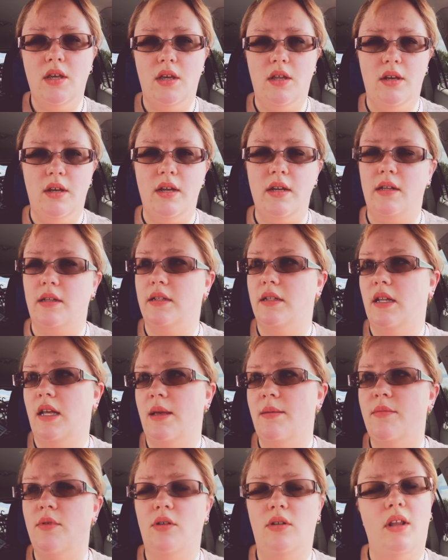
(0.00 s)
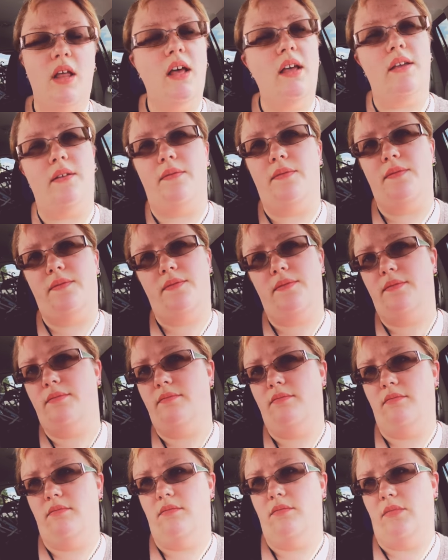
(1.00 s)
You need to claim your life.
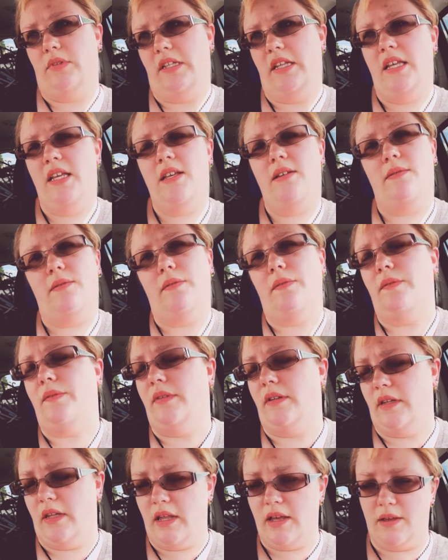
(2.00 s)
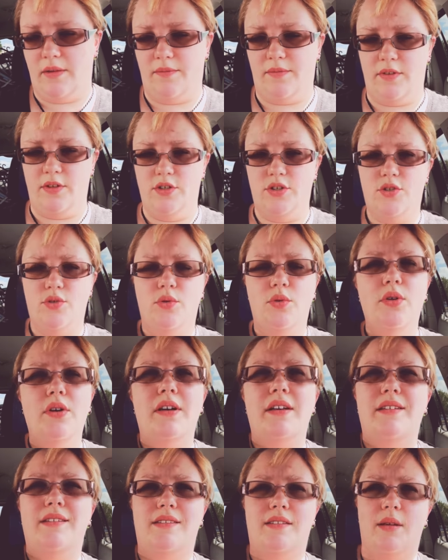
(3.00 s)
Live life.
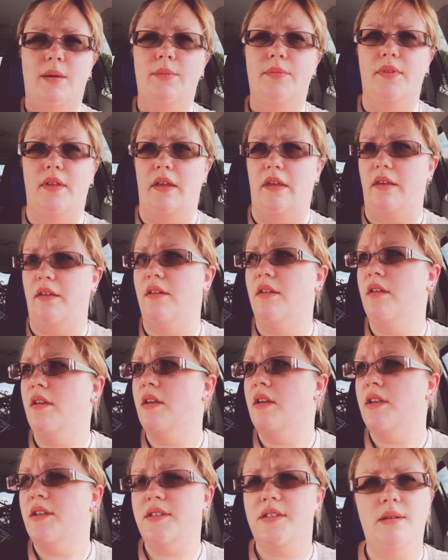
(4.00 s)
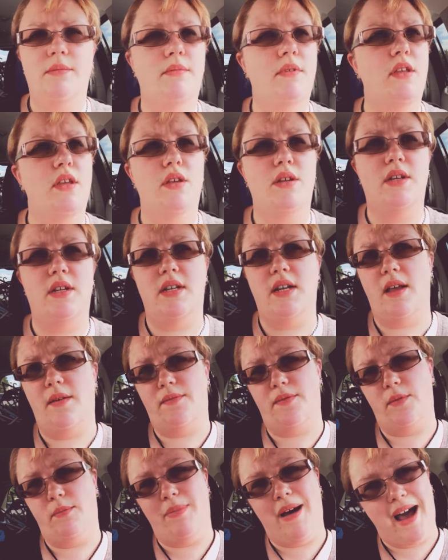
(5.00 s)
Enjoy something. Something you didn't
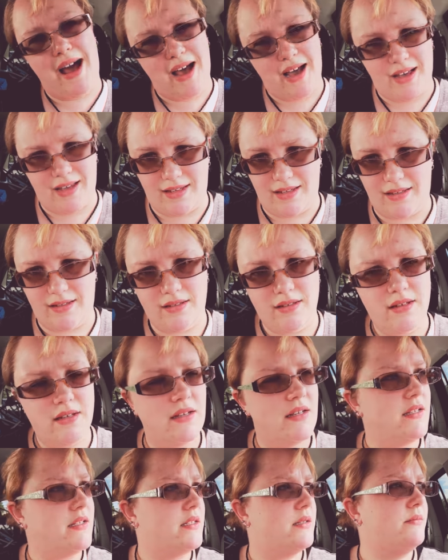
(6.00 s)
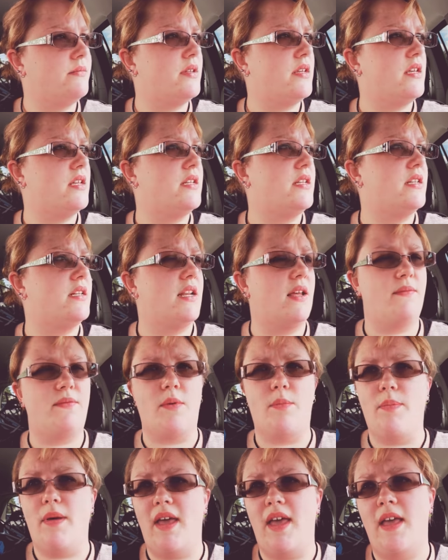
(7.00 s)
have to buy. Something you didn't have
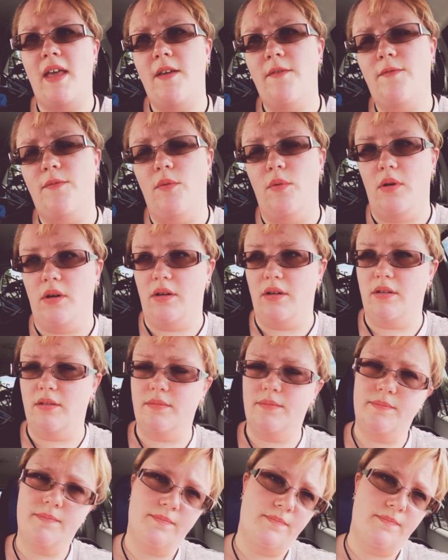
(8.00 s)
to pay for.